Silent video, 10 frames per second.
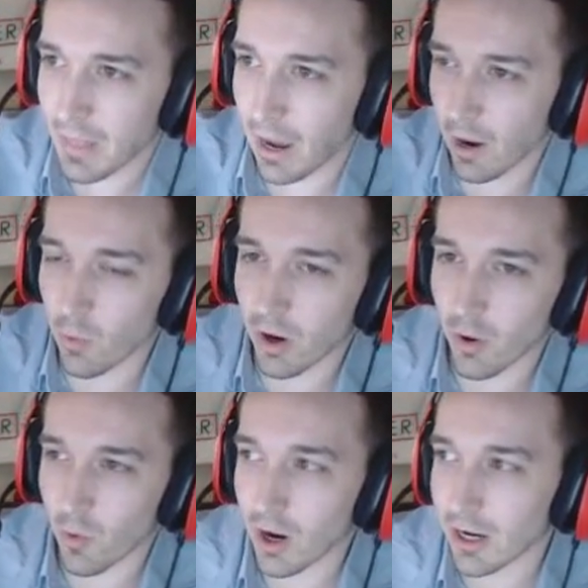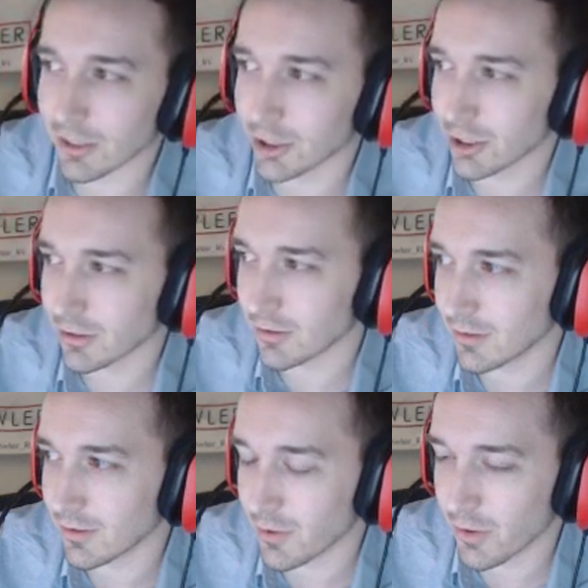I want to watch
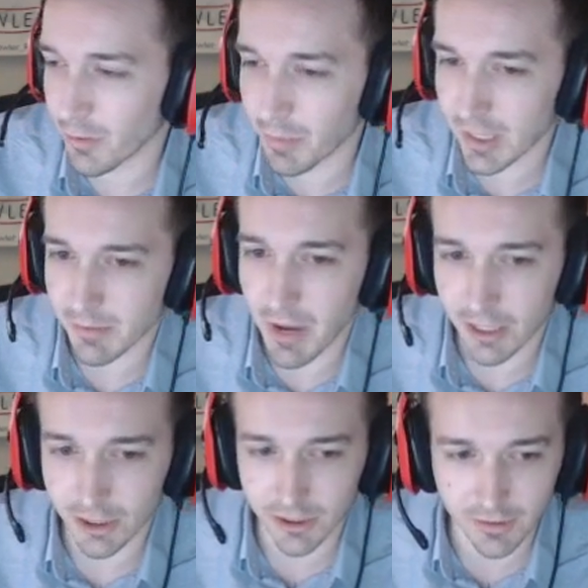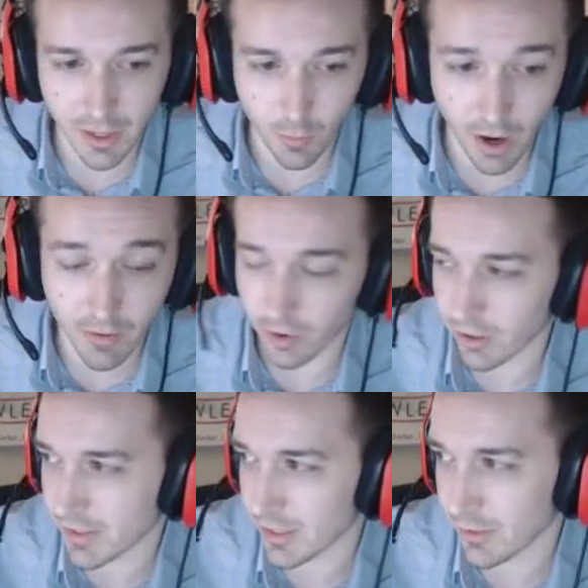the best match that we're ever going
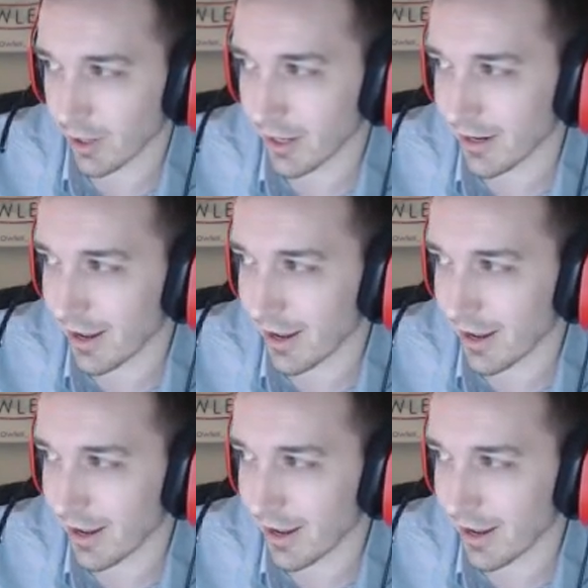to see, right?